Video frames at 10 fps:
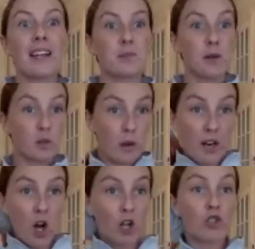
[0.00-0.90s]
is because we're
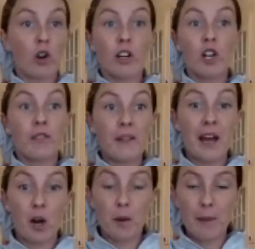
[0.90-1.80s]
not strong enough in
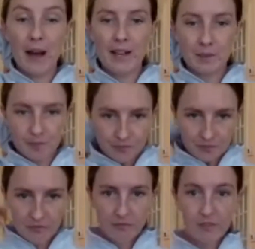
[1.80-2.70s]
that upper back.
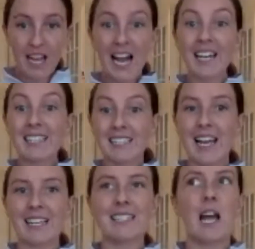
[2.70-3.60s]
And it
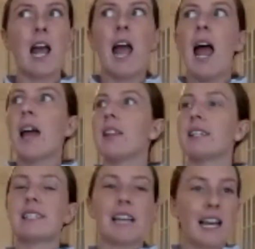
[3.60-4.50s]
takes the
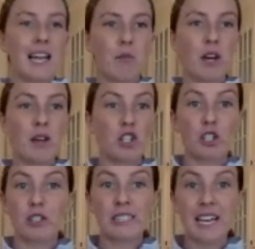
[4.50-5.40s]
same way
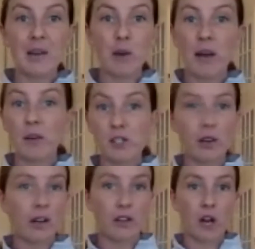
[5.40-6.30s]
we
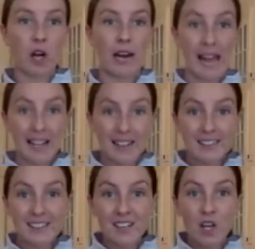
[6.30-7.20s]
strengthen our
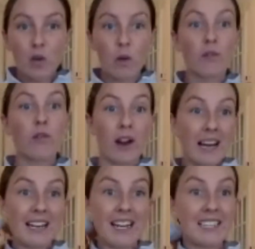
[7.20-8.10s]
legs, we
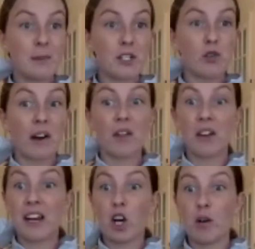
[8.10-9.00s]
really need to be
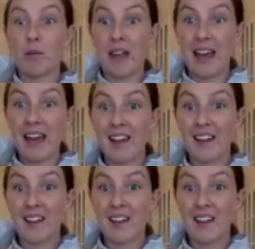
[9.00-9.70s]
strengthening up there.